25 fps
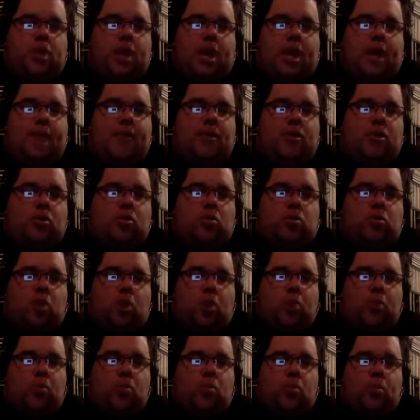have a look
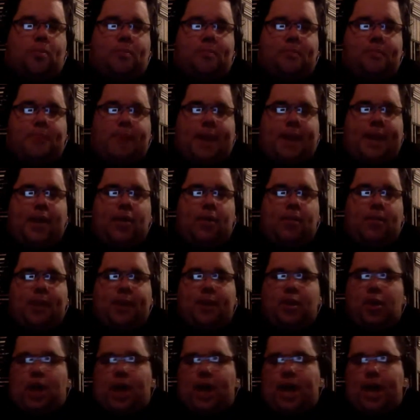what may or
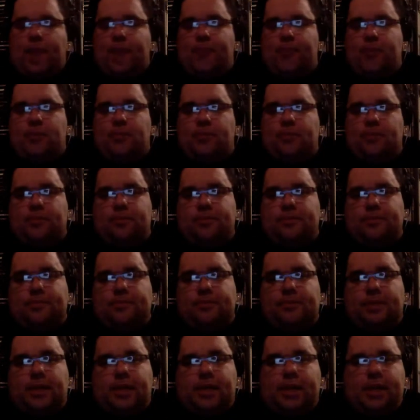may not happen
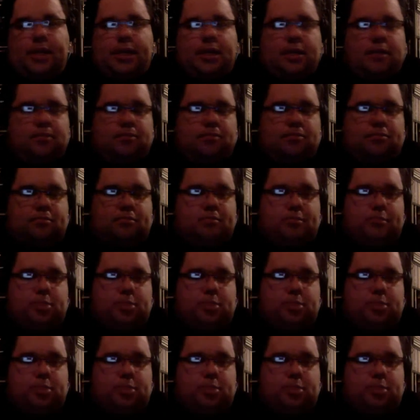and